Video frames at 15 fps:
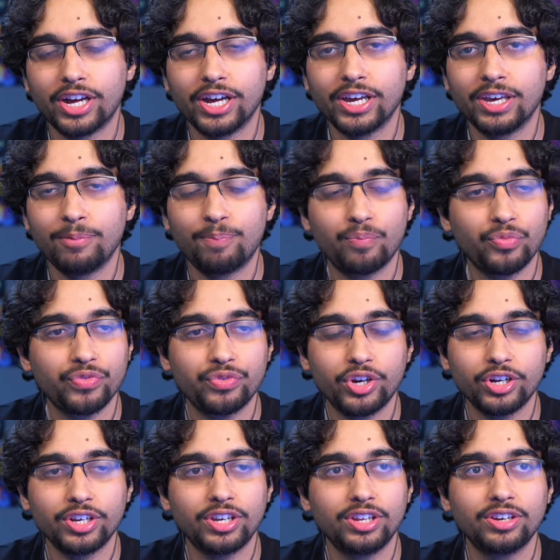I
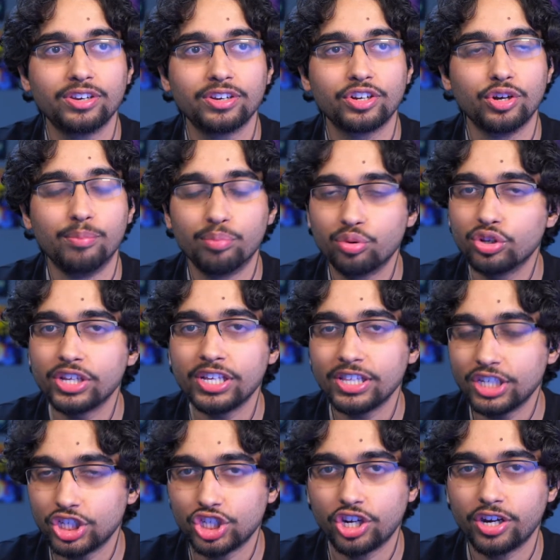fucking
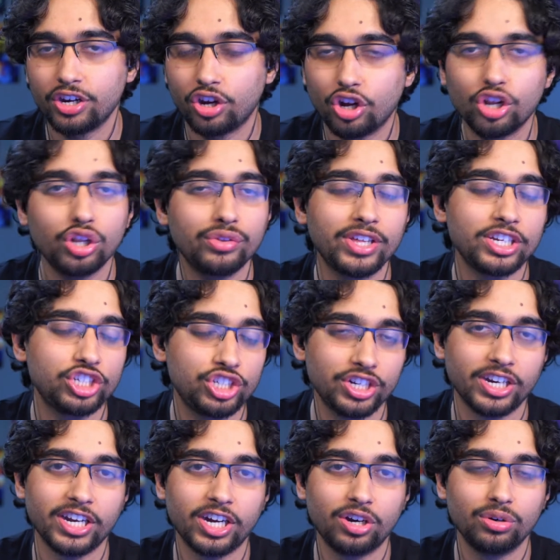completely shut all of that
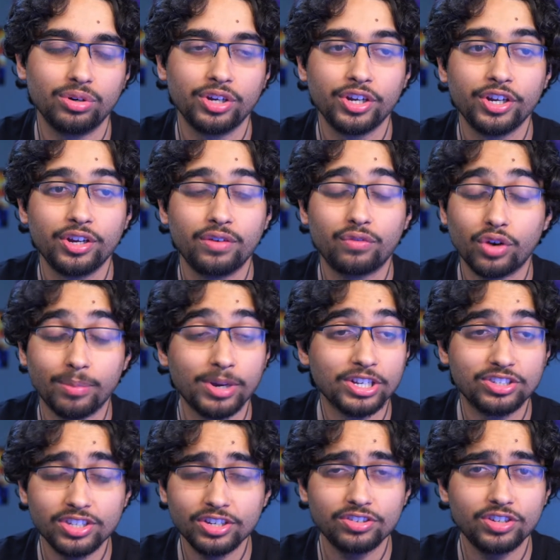shit out from my
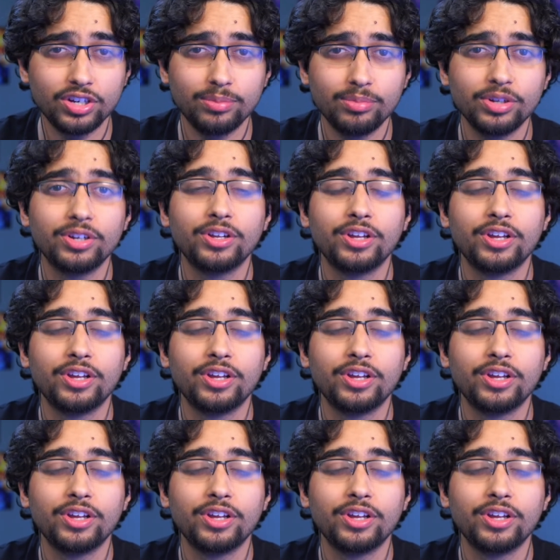system,